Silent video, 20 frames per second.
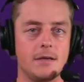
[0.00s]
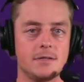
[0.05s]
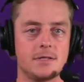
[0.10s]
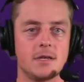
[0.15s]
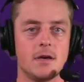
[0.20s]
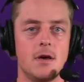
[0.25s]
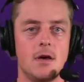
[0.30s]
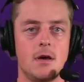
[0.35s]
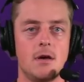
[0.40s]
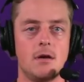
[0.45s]

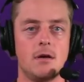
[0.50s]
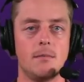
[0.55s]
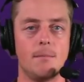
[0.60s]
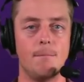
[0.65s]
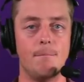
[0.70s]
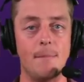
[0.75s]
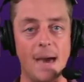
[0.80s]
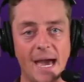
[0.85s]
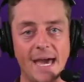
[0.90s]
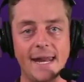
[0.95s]
is
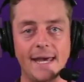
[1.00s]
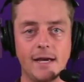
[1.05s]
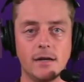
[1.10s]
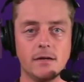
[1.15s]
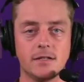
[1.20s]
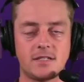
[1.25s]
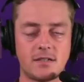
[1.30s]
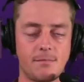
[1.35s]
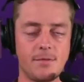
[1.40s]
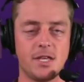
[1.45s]

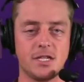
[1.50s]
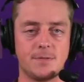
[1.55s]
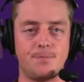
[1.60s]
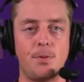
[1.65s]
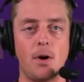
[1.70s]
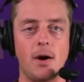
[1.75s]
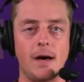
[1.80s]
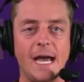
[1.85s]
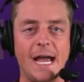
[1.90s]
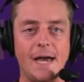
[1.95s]
Manning some of those
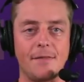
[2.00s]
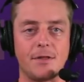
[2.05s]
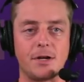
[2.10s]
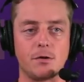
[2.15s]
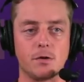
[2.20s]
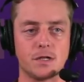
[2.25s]
ball handling